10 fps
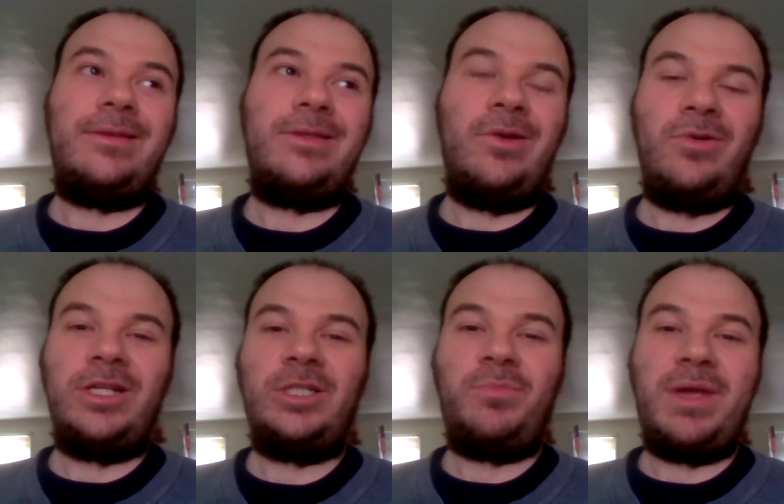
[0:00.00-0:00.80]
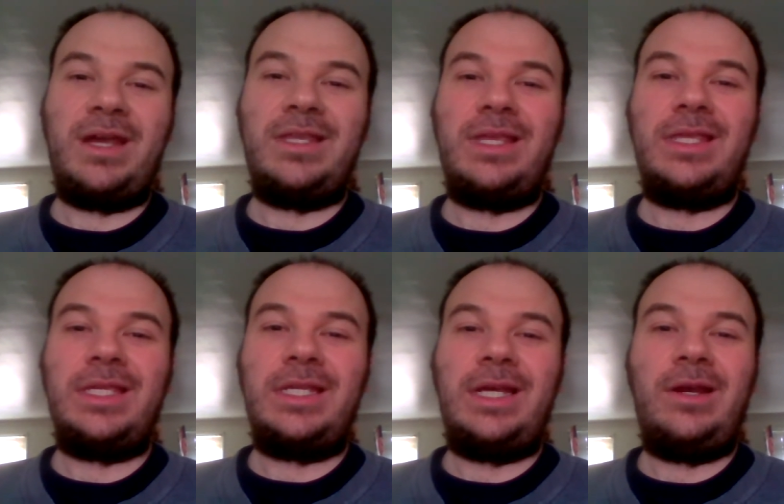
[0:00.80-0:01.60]
don't expect
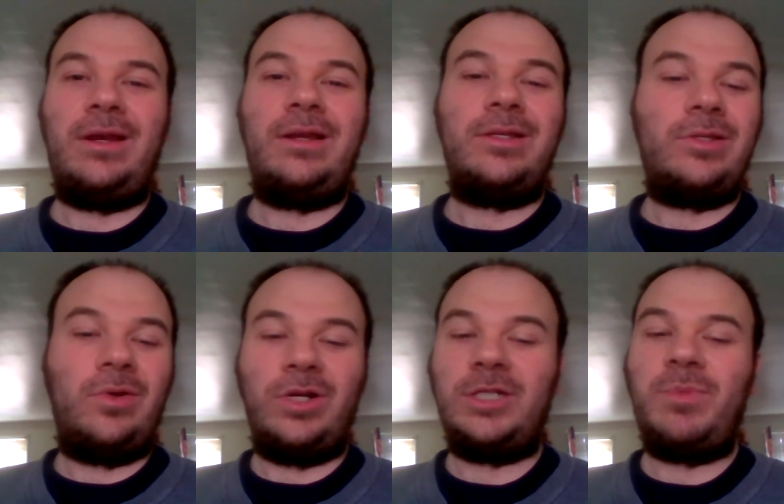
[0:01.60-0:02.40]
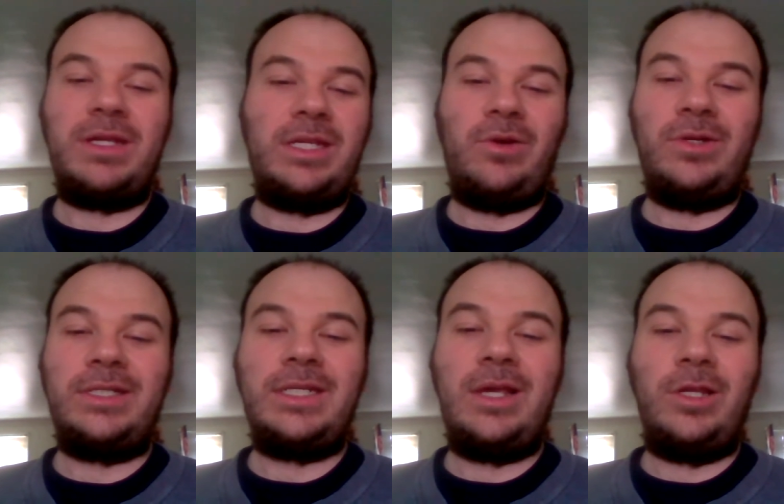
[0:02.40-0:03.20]
don't expect Terence
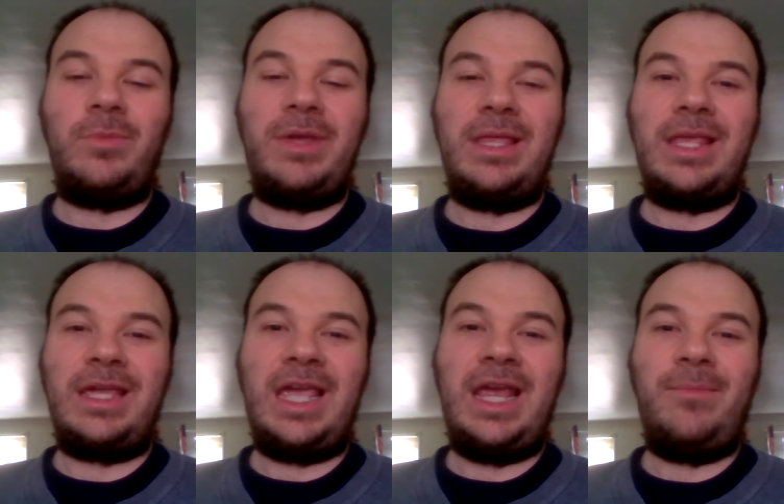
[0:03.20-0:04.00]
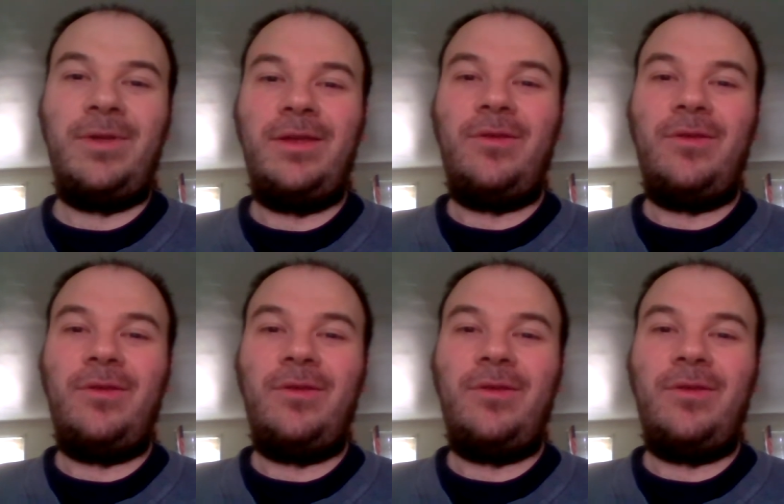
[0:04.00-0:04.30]
Steele to be in that game.